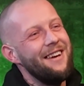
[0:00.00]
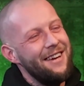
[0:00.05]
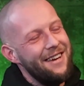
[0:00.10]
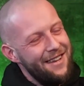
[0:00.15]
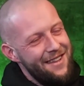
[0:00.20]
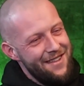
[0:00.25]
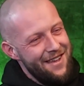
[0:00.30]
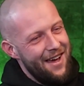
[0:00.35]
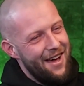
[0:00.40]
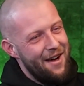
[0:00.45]

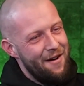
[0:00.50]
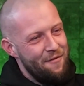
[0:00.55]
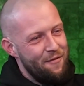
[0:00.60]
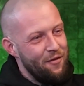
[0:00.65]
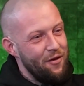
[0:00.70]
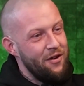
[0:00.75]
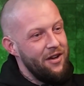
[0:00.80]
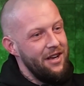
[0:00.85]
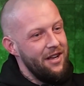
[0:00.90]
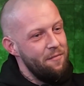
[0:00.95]
He's like,
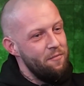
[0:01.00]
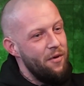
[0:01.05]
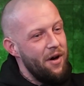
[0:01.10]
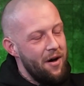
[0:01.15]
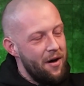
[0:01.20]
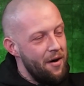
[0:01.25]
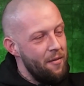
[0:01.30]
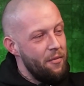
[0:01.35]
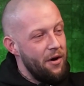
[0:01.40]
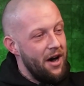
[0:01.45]
fucking
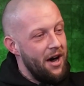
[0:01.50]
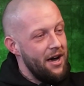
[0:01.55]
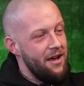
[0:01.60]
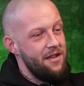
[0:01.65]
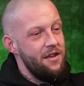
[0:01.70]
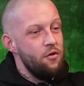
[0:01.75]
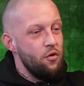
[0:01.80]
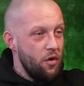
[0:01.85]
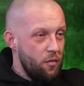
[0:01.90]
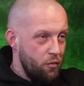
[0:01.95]
blah, blah. I
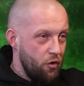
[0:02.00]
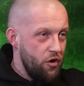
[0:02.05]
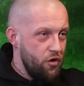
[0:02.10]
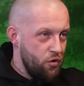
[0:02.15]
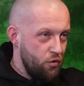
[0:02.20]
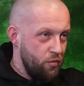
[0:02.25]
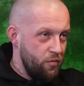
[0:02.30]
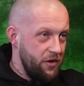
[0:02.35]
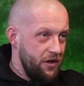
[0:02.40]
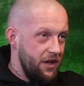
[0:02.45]
says, look, I'm going to
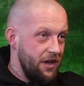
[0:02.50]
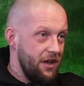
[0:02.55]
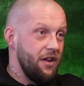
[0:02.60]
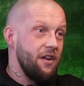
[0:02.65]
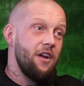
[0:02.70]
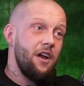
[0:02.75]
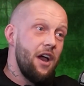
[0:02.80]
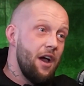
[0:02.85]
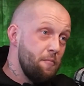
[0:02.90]
stop you there.